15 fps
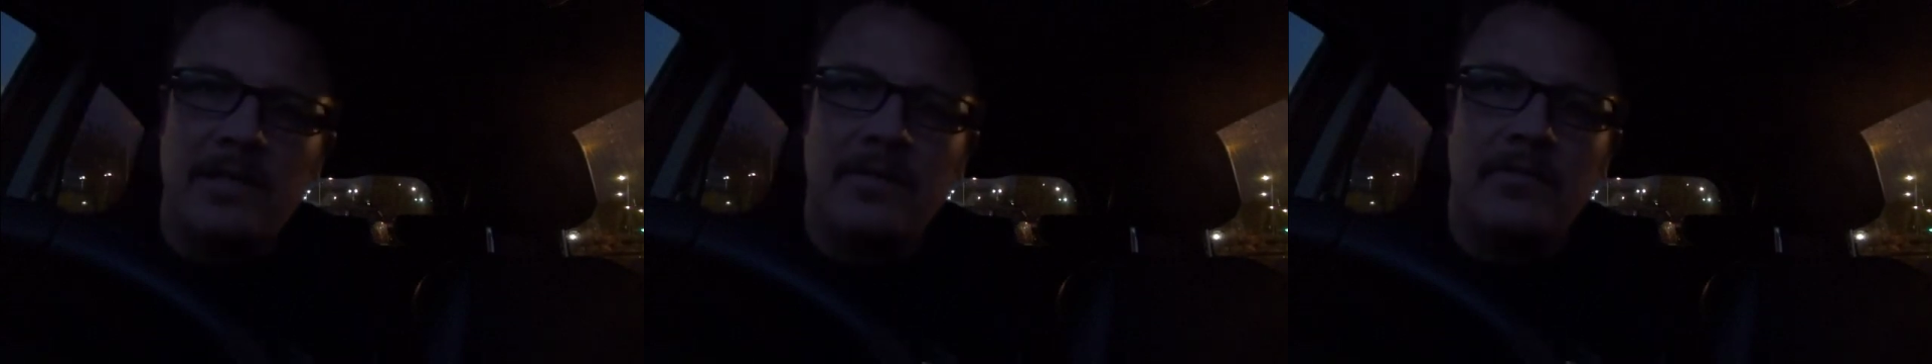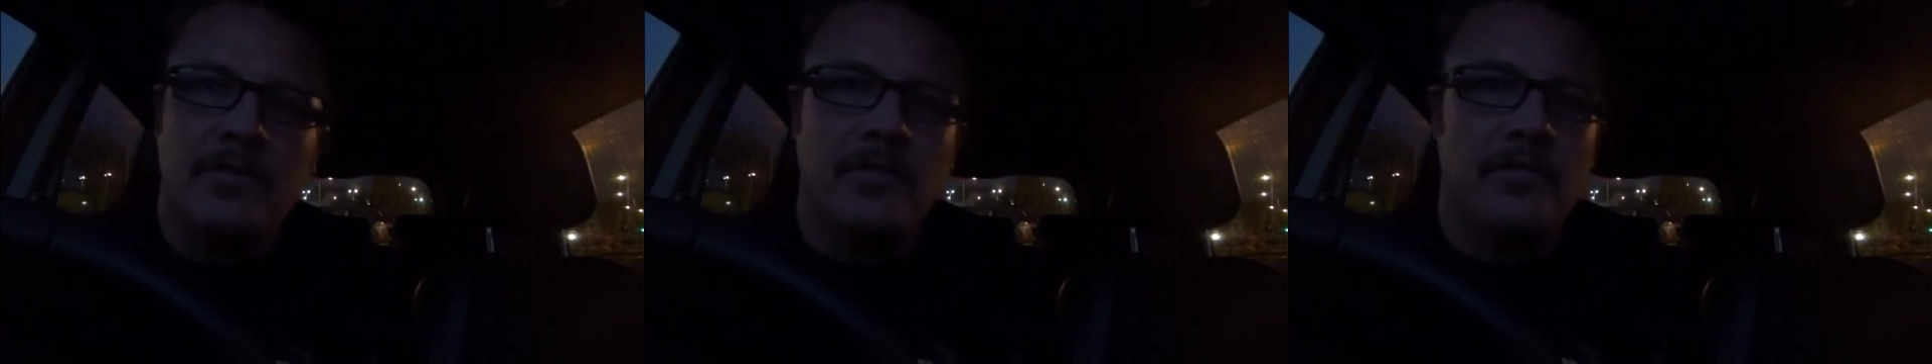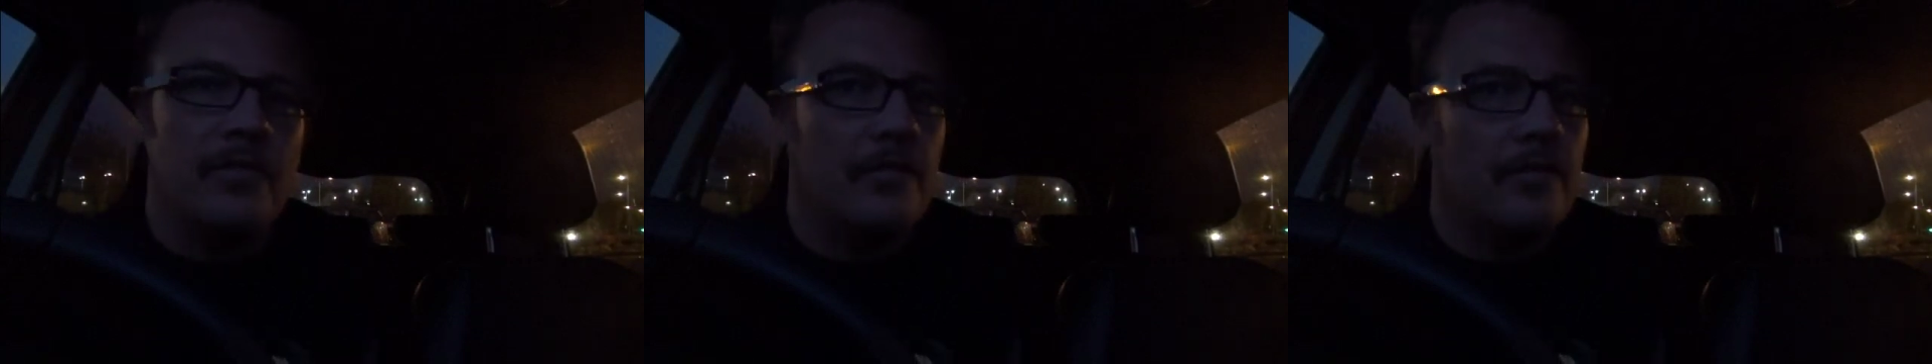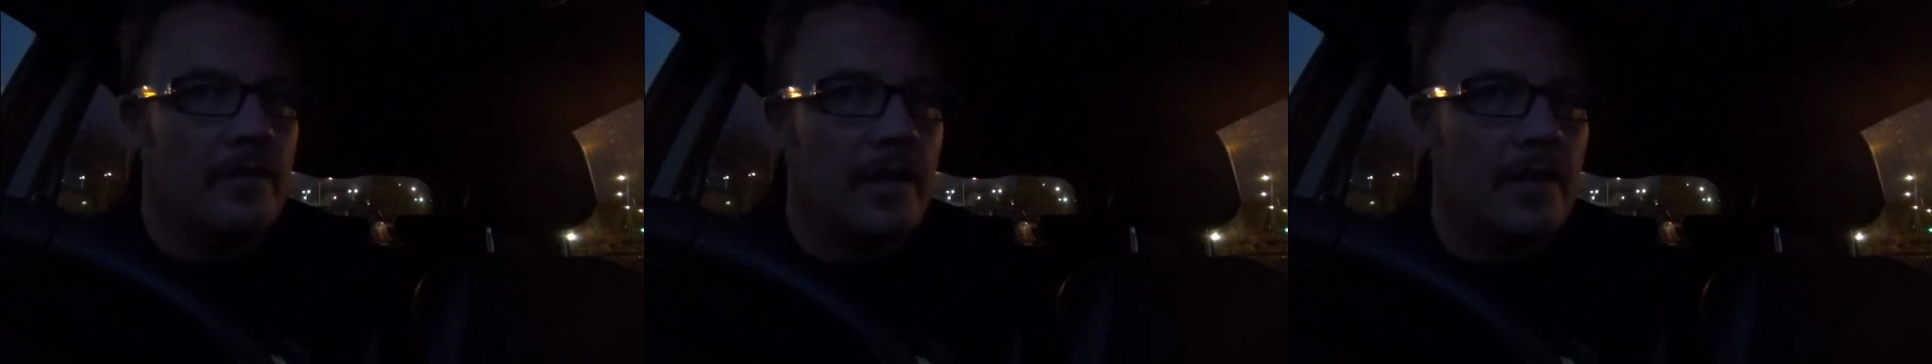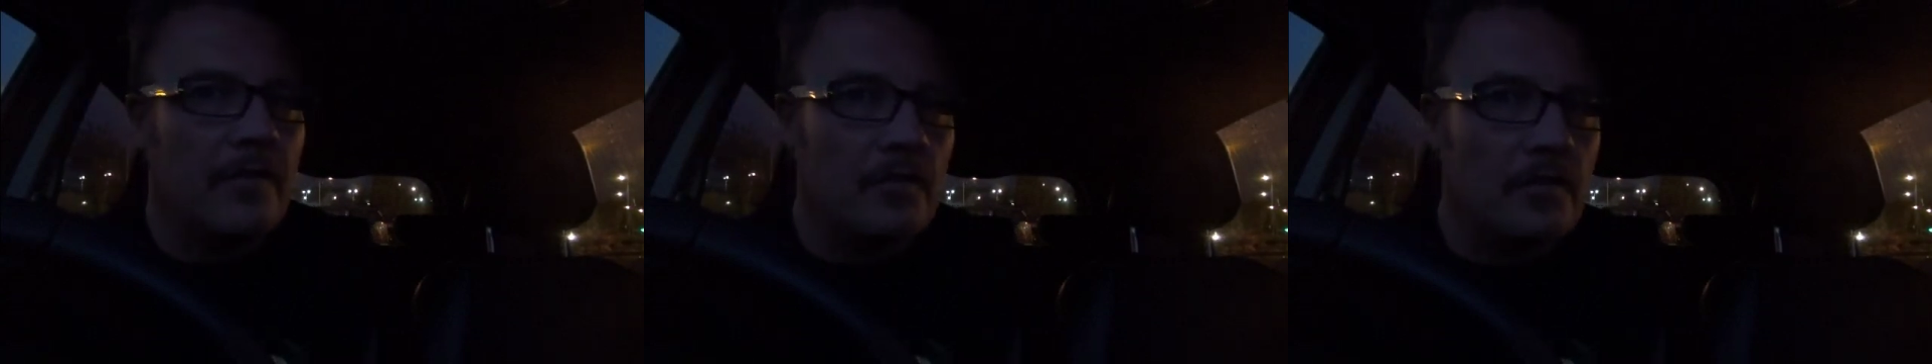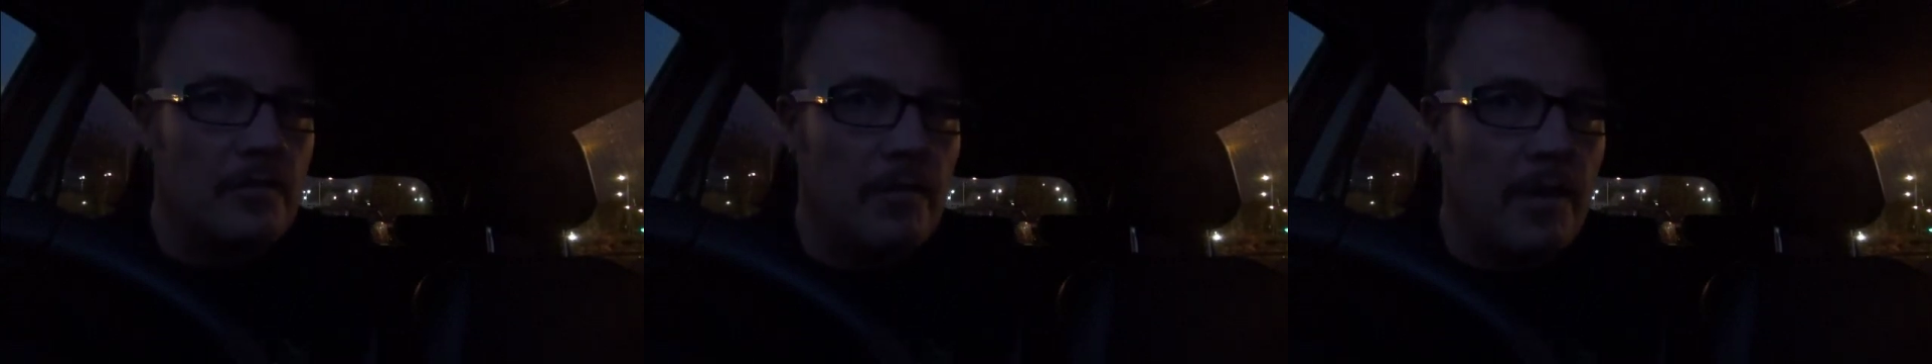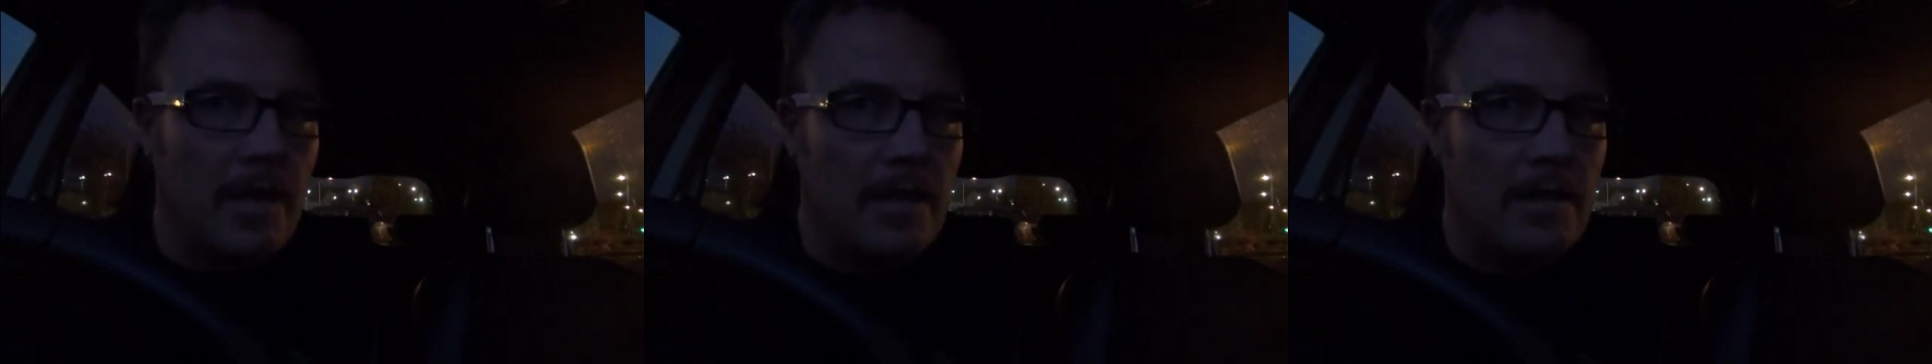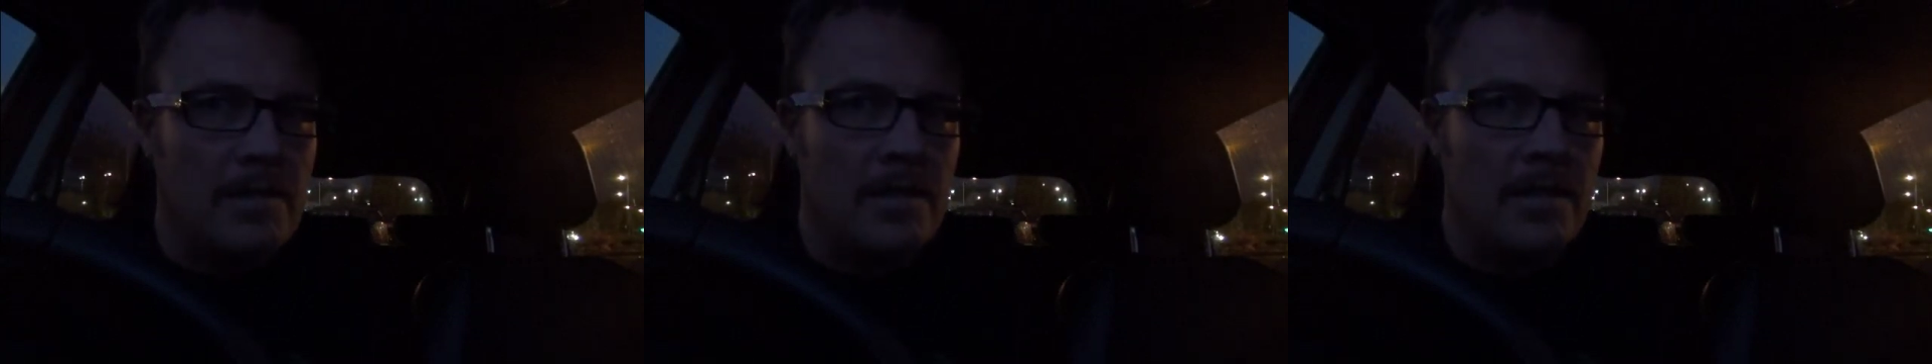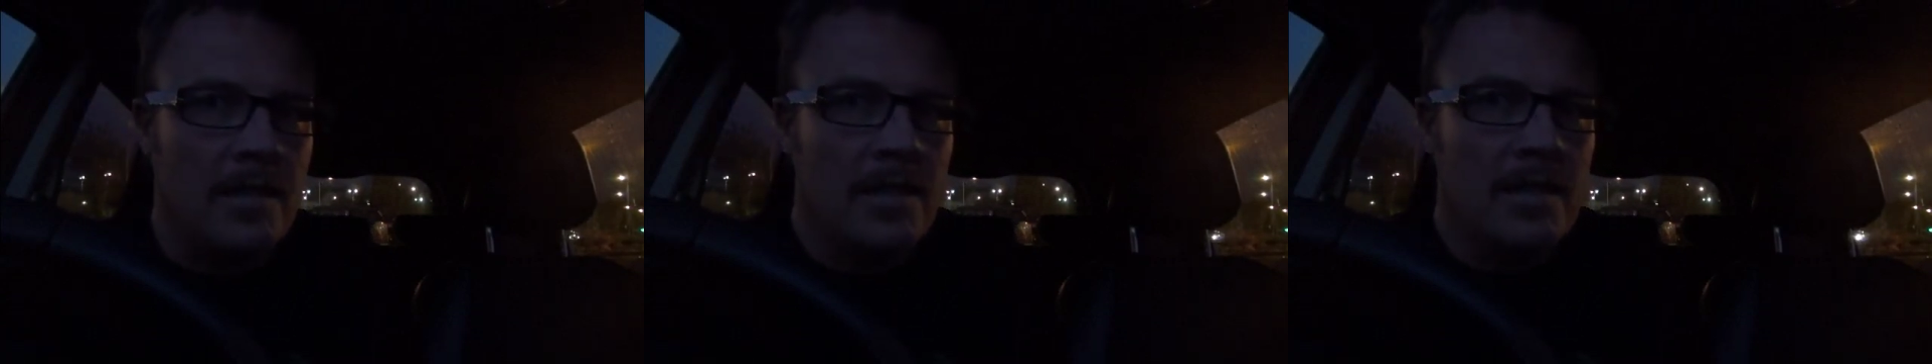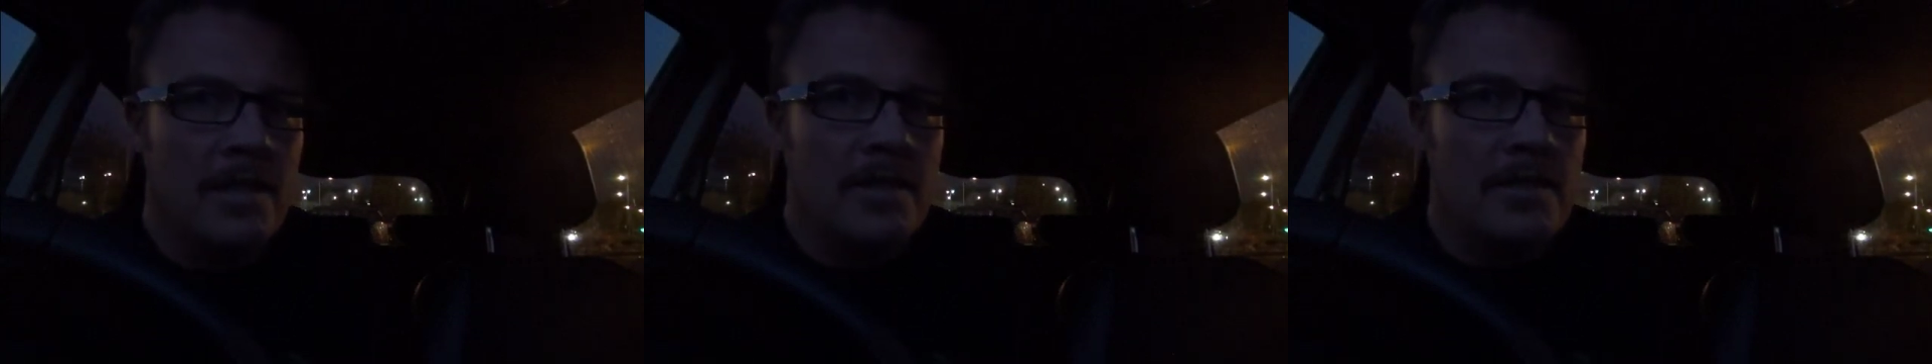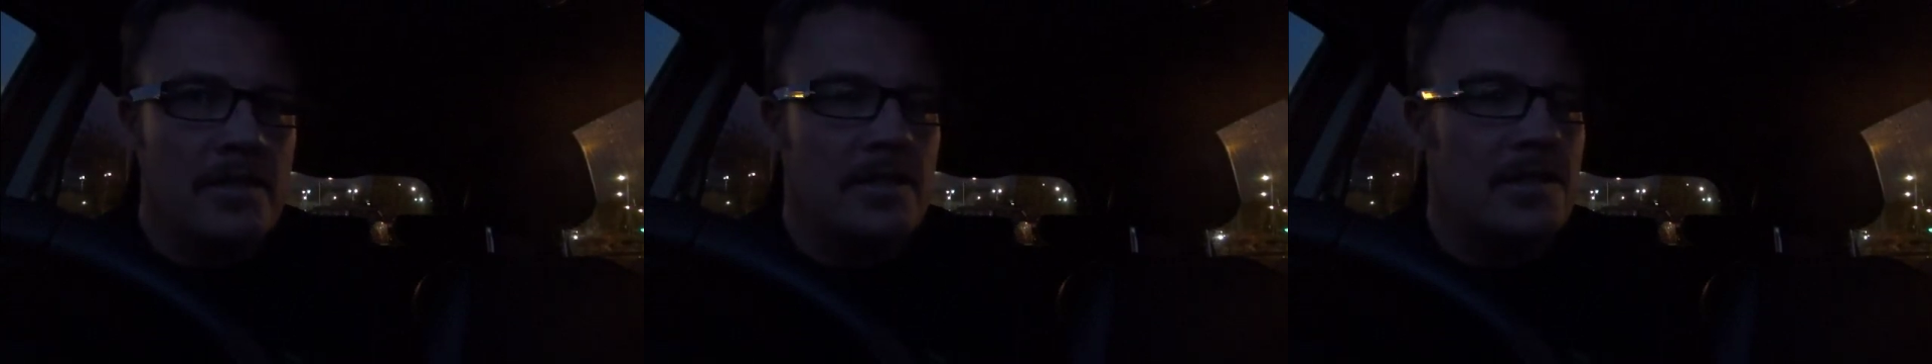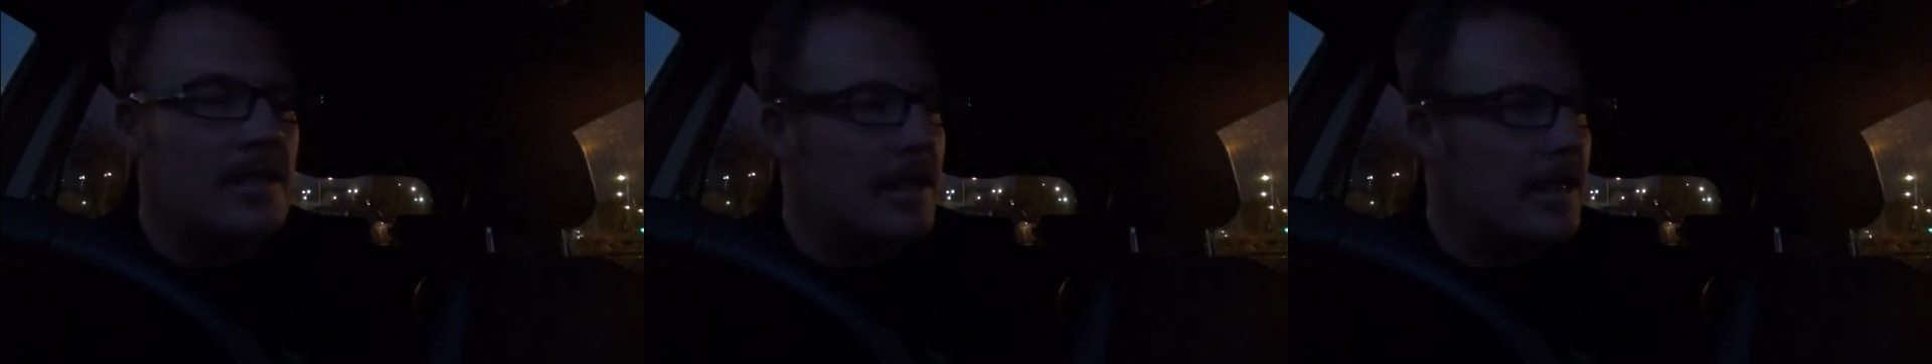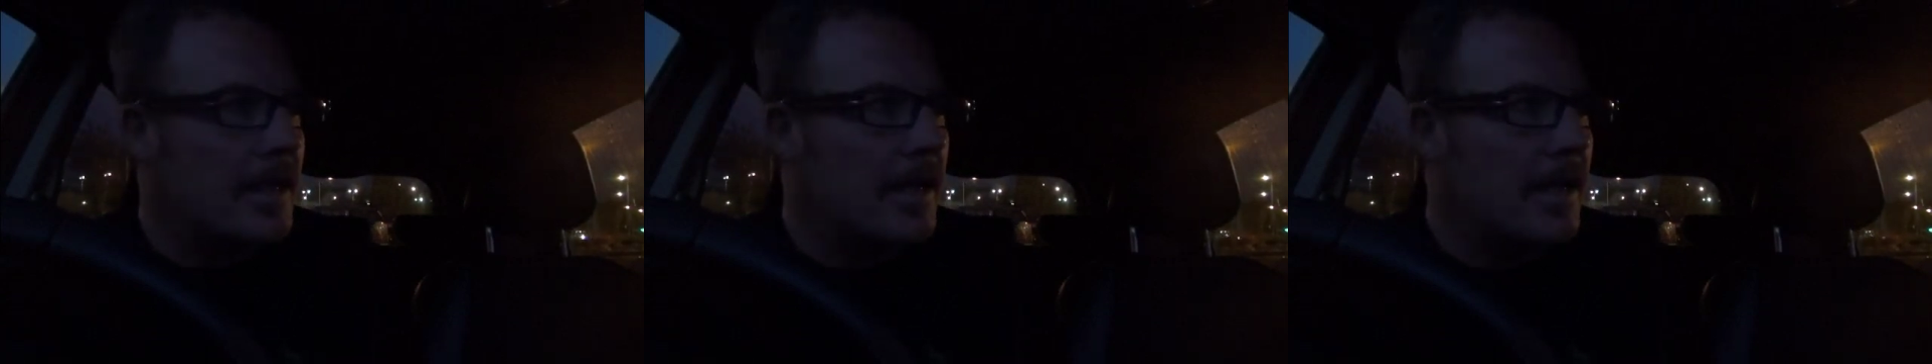and I've driven 500 miles to see